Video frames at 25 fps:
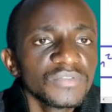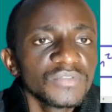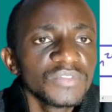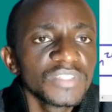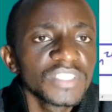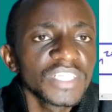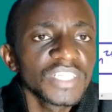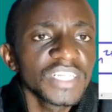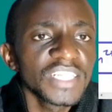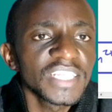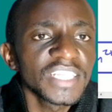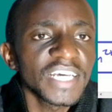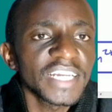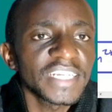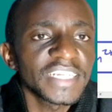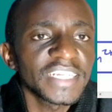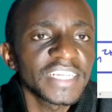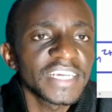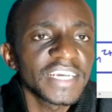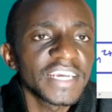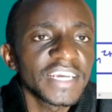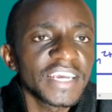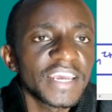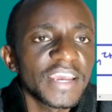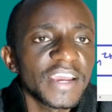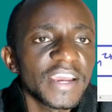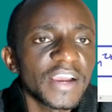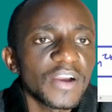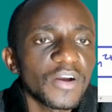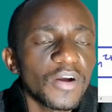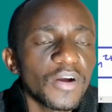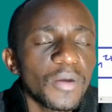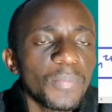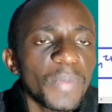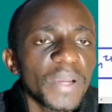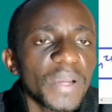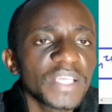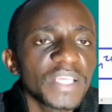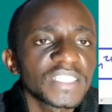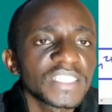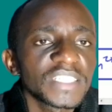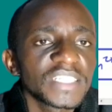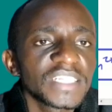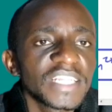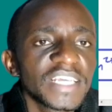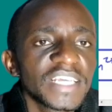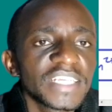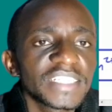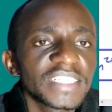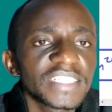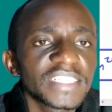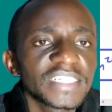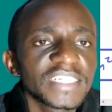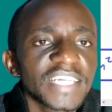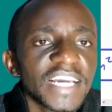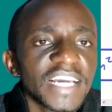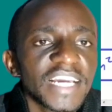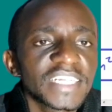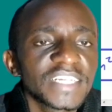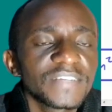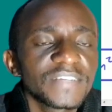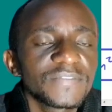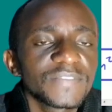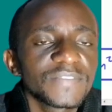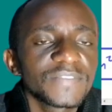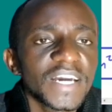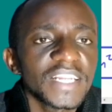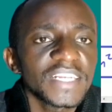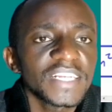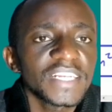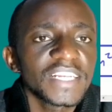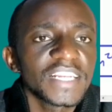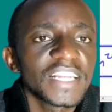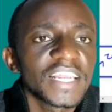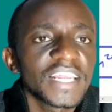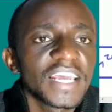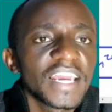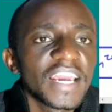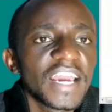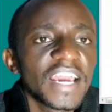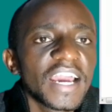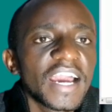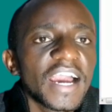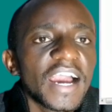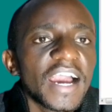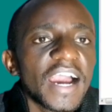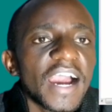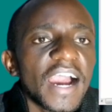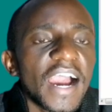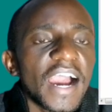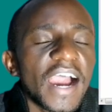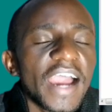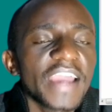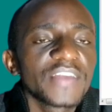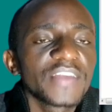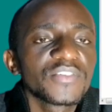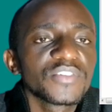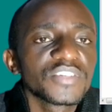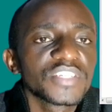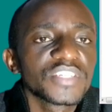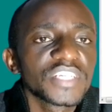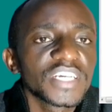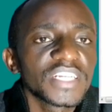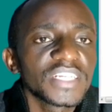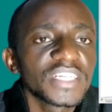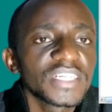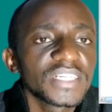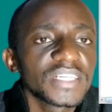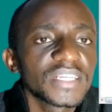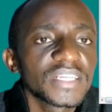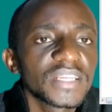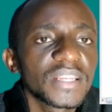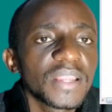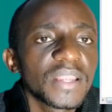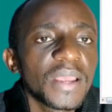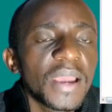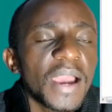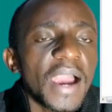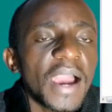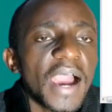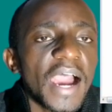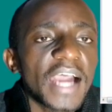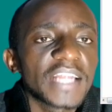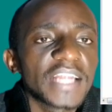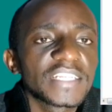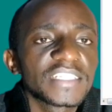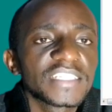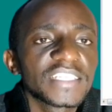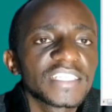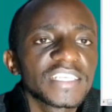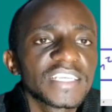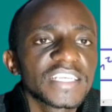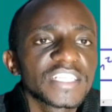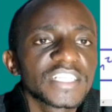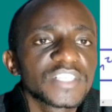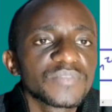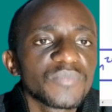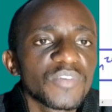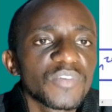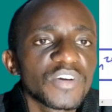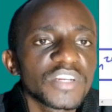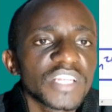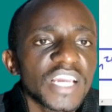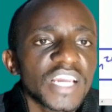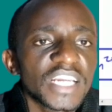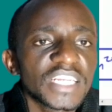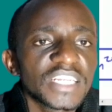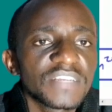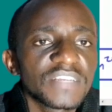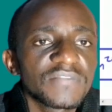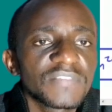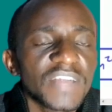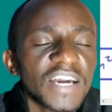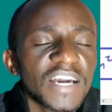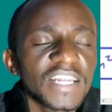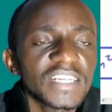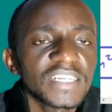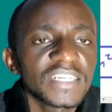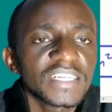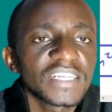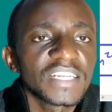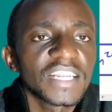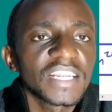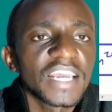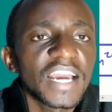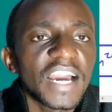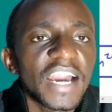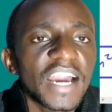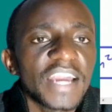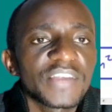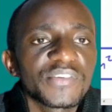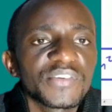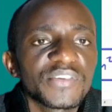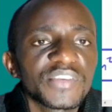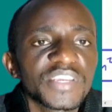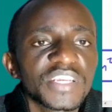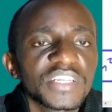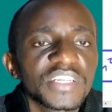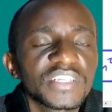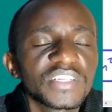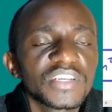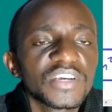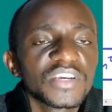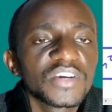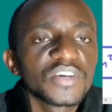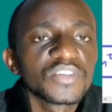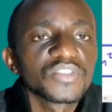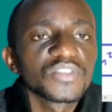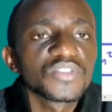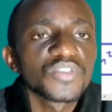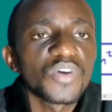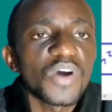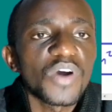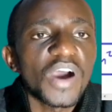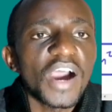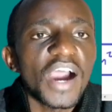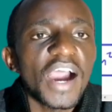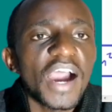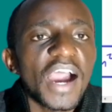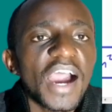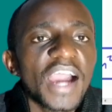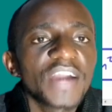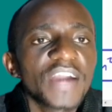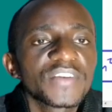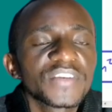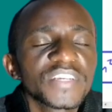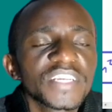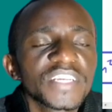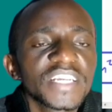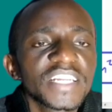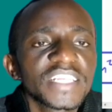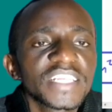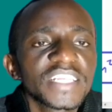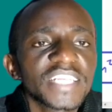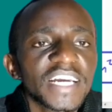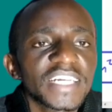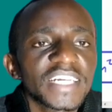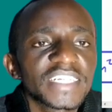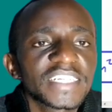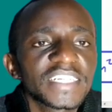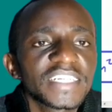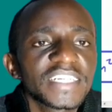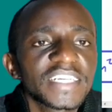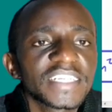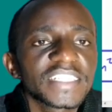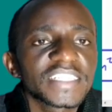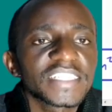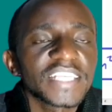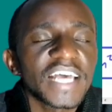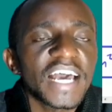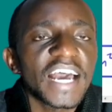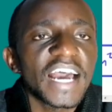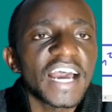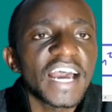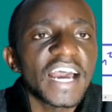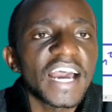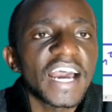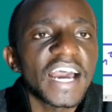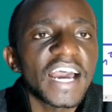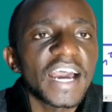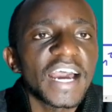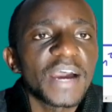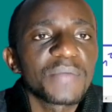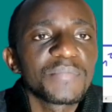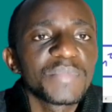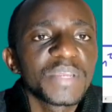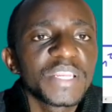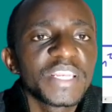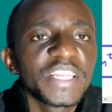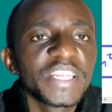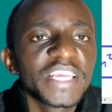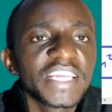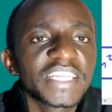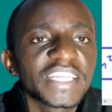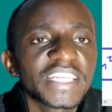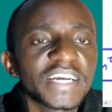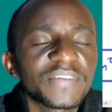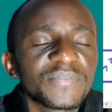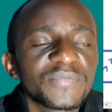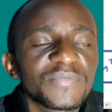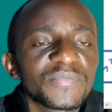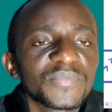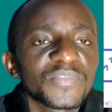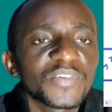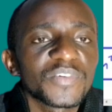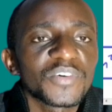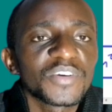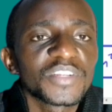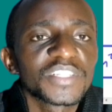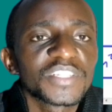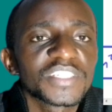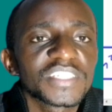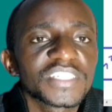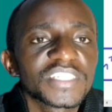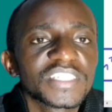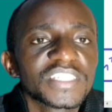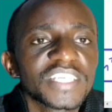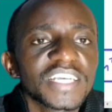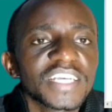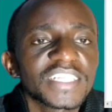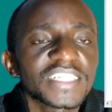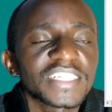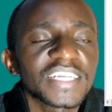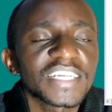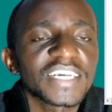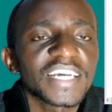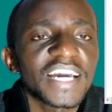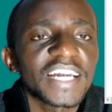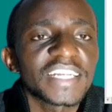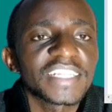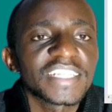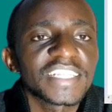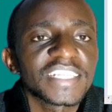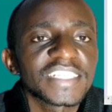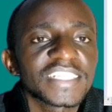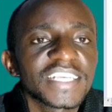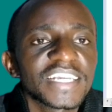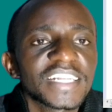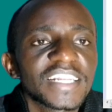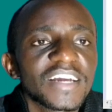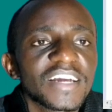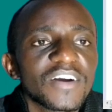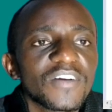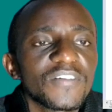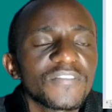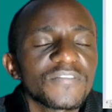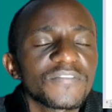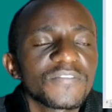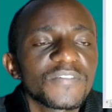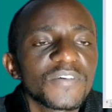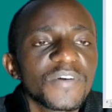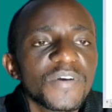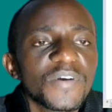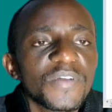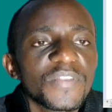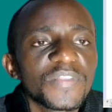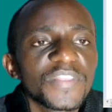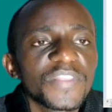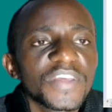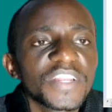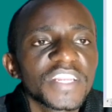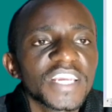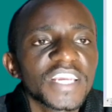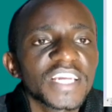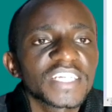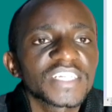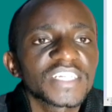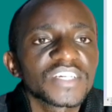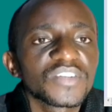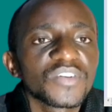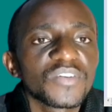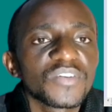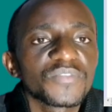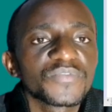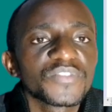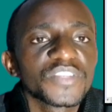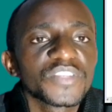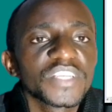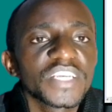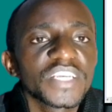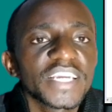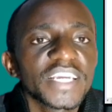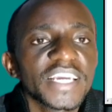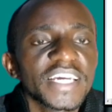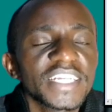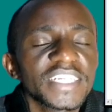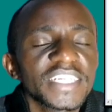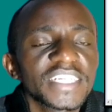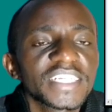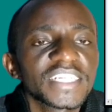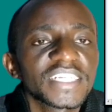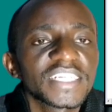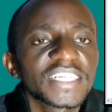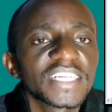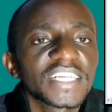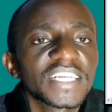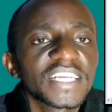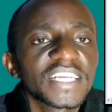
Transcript: We said that copper is less reactive than hydrogen and zinc is more reactive than hydrogen. So hydrogen is acting as a mediator, or it's just at the center of the reaction of zinc and